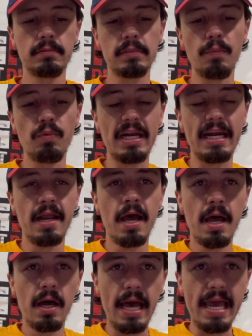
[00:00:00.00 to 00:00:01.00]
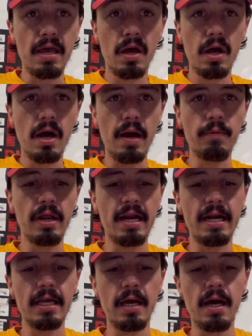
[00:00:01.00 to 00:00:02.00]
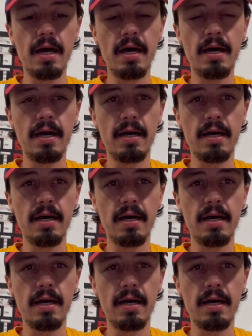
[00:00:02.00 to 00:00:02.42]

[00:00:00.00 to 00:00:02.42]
I'm running. Hey, I'm running a, a, a,